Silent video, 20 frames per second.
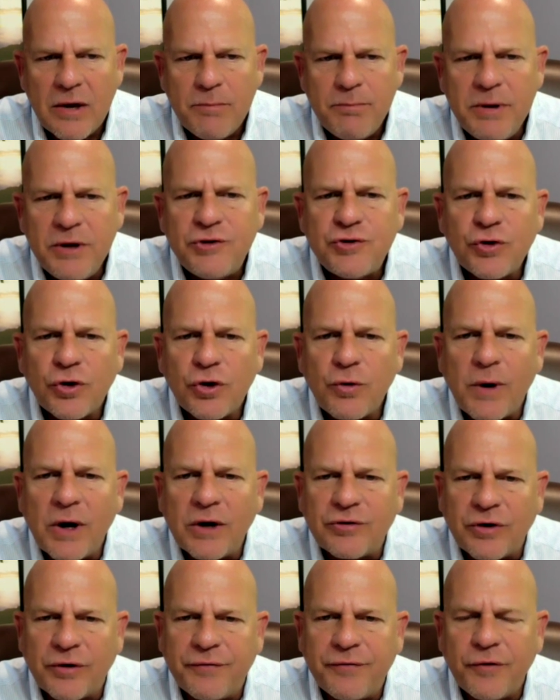Be sure to
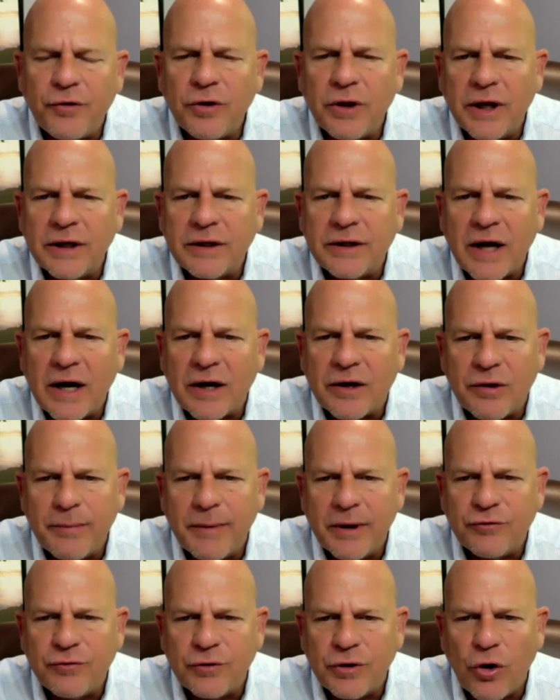watch our full length
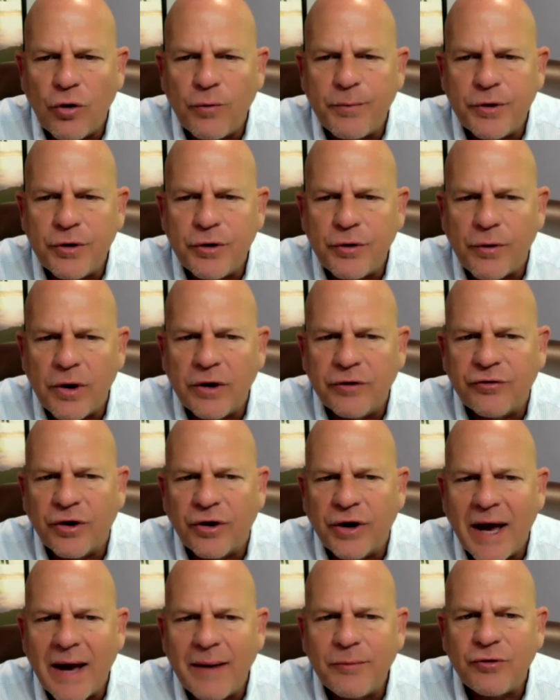documentary, Open Your Eyes,
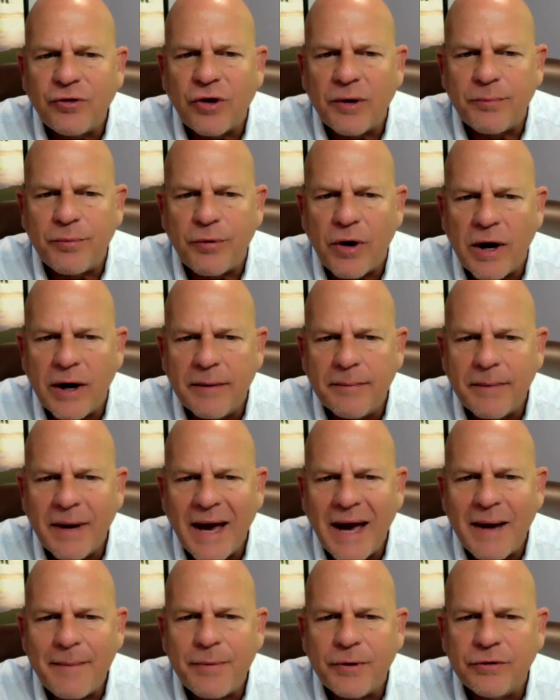on Amazon Prime,
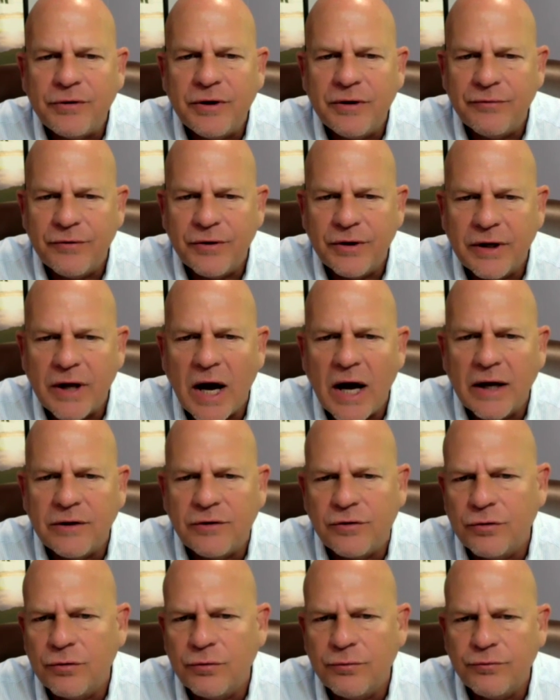Apple TV,
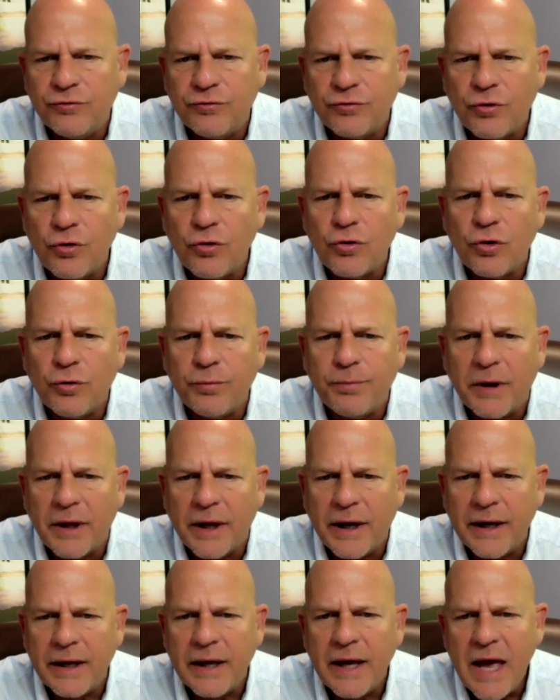iTunes, Google
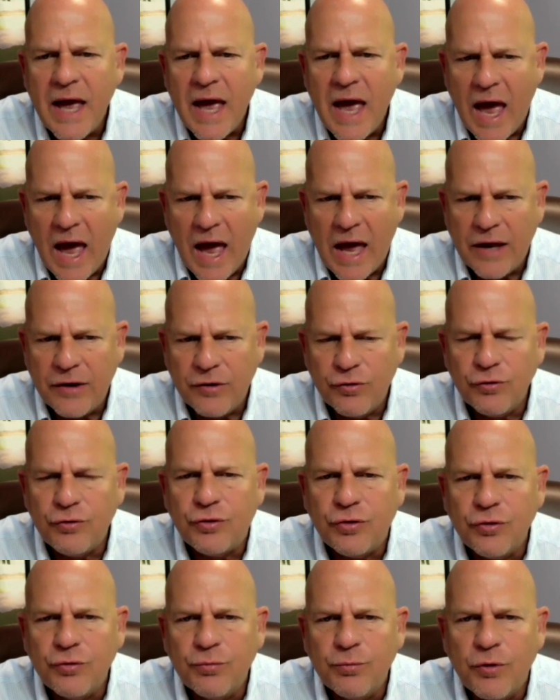Play, and
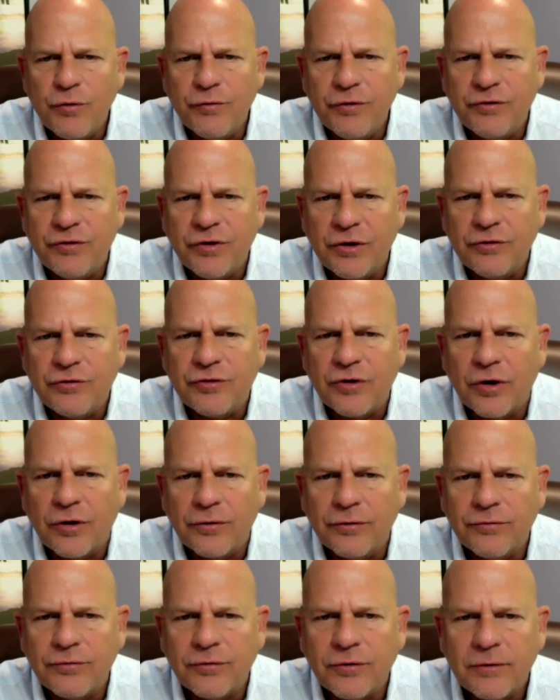YouTube movies and
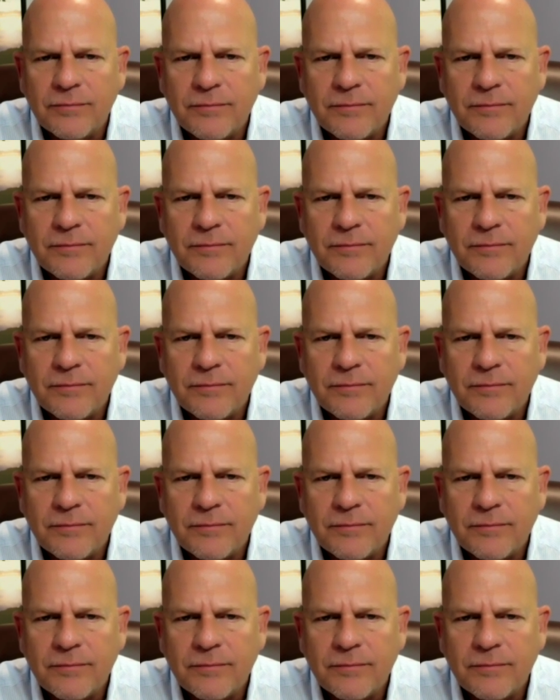shows